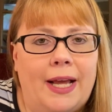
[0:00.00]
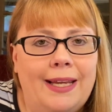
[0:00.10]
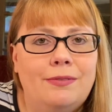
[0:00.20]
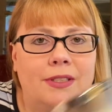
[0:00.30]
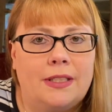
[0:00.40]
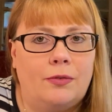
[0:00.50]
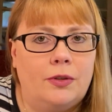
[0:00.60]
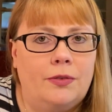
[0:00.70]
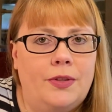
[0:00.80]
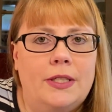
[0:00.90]
I have
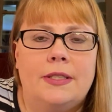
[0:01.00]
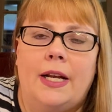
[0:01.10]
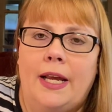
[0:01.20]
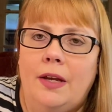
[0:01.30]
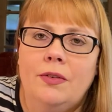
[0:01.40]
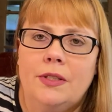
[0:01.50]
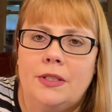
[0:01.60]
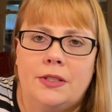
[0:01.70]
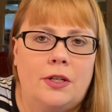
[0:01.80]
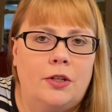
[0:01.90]
several of these that I haven't
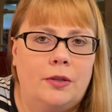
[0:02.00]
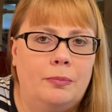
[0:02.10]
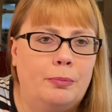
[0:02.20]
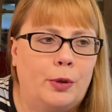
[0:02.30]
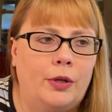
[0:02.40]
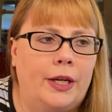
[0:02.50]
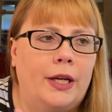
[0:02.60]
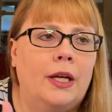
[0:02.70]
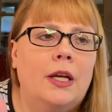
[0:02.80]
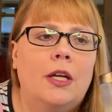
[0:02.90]
started burning.